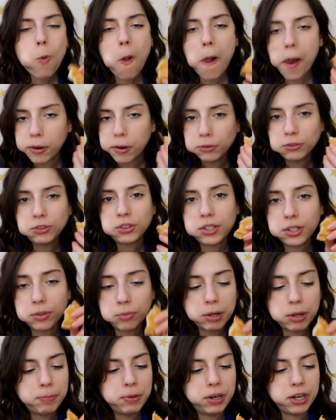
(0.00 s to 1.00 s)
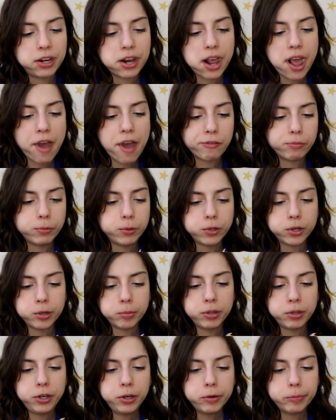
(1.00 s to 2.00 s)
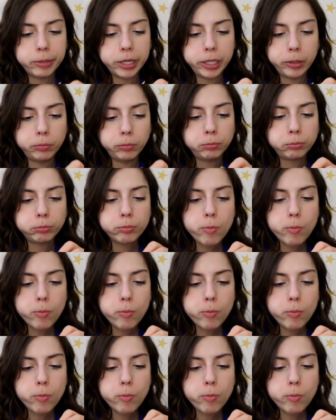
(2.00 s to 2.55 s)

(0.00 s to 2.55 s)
I was gonna rip it in half, but then I'm like, never mind.